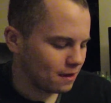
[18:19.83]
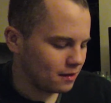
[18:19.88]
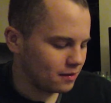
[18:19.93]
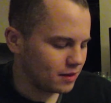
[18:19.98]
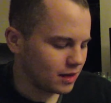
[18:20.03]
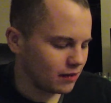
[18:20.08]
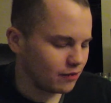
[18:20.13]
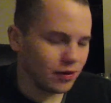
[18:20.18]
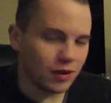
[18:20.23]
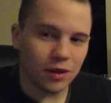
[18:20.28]

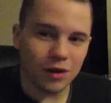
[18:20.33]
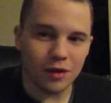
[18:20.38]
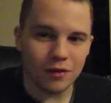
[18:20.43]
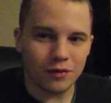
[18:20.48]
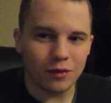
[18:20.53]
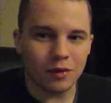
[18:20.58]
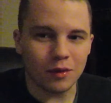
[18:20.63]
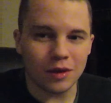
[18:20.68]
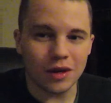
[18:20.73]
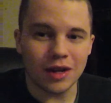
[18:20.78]
Definitely looking
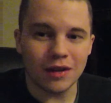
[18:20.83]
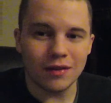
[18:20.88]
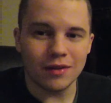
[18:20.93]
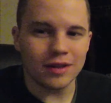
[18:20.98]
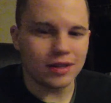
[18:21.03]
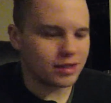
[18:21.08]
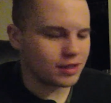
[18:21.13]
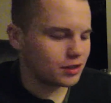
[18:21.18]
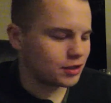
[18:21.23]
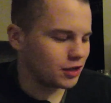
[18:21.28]
forward to giving
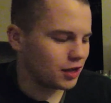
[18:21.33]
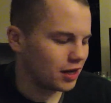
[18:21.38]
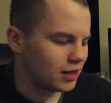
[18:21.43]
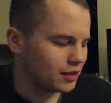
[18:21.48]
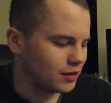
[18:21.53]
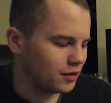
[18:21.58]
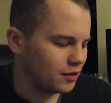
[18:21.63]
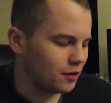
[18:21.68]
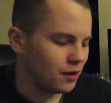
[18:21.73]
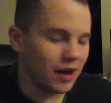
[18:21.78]
this a
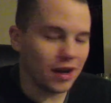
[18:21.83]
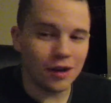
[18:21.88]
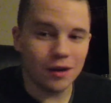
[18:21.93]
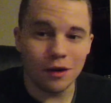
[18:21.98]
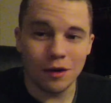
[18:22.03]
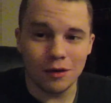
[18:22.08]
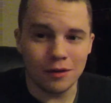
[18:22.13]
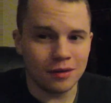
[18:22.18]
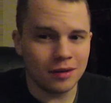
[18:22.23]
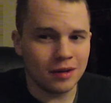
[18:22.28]
shot too. I
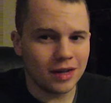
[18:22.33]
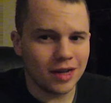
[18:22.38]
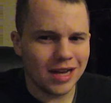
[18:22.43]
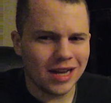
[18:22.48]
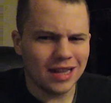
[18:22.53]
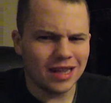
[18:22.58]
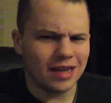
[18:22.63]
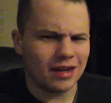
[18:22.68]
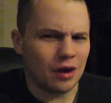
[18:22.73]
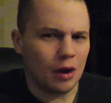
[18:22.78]
own
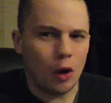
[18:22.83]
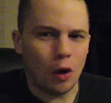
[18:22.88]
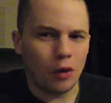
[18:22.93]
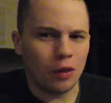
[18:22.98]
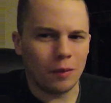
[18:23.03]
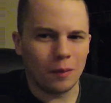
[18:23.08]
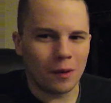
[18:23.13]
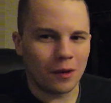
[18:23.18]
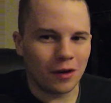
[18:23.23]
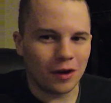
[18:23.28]
like all
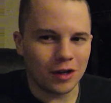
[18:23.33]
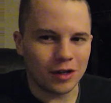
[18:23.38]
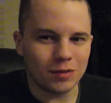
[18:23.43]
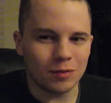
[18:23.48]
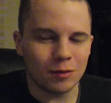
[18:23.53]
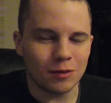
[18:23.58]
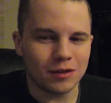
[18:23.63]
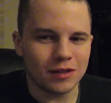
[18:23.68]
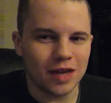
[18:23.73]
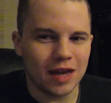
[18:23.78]
the Mario
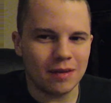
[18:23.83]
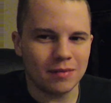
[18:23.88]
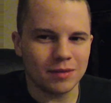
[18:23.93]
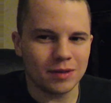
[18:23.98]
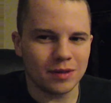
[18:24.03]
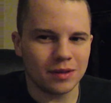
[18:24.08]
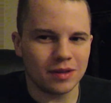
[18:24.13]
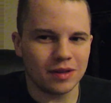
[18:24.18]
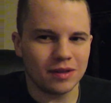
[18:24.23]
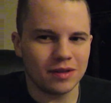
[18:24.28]
sports games
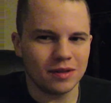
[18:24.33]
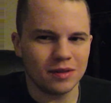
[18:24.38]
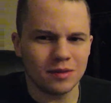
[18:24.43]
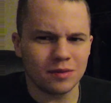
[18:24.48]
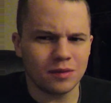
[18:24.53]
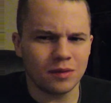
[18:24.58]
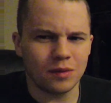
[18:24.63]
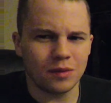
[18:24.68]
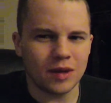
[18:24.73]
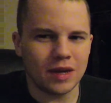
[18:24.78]
on
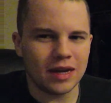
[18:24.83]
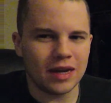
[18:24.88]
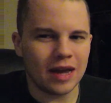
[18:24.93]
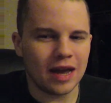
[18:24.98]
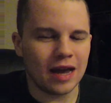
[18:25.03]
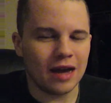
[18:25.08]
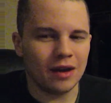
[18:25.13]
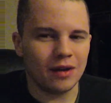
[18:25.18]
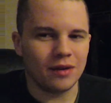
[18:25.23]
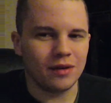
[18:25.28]
the Wii
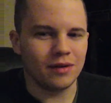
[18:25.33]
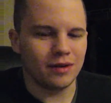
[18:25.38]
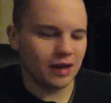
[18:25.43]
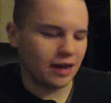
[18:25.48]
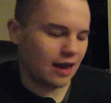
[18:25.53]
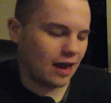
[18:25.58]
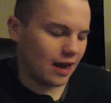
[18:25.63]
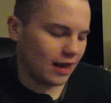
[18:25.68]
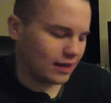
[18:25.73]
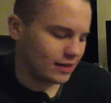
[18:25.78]
now,
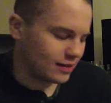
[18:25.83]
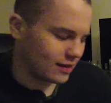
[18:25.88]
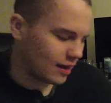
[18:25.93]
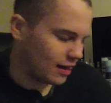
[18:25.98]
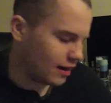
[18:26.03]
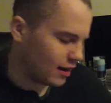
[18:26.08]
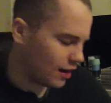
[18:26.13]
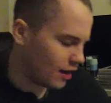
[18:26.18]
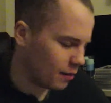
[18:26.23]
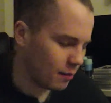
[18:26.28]
I guess. I
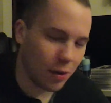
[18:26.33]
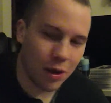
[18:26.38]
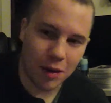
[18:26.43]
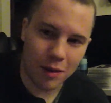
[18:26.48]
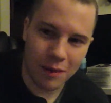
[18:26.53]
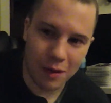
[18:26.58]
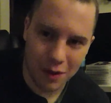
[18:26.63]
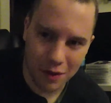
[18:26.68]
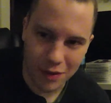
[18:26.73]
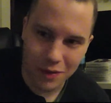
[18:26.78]
don't know, I bought
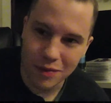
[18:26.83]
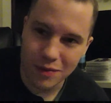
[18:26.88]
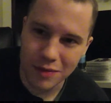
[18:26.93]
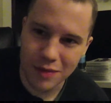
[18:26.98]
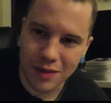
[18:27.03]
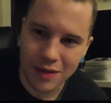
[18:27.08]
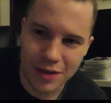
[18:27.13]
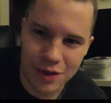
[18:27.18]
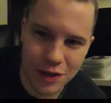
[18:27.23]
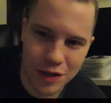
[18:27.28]
them all
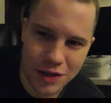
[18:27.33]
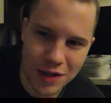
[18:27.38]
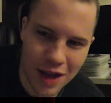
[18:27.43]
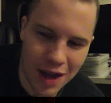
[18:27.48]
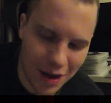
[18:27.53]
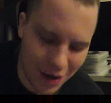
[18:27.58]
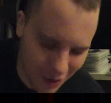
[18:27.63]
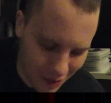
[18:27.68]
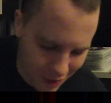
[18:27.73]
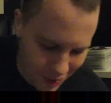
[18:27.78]
just
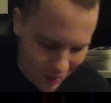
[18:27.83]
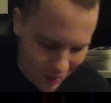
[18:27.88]
now.